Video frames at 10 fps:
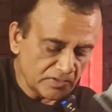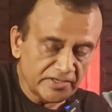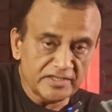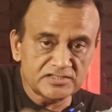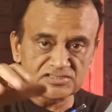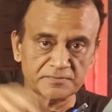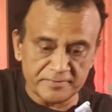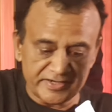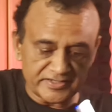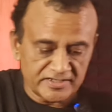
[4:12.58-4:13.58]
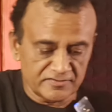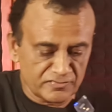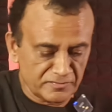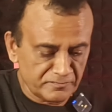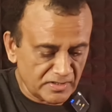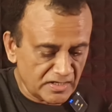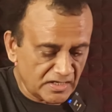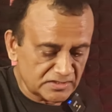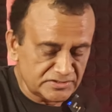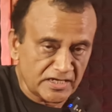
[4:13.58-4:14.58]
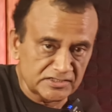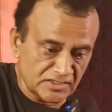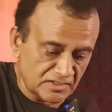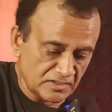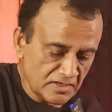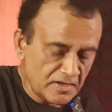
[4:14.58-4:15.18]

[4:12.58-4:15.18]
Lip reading: each separated from the other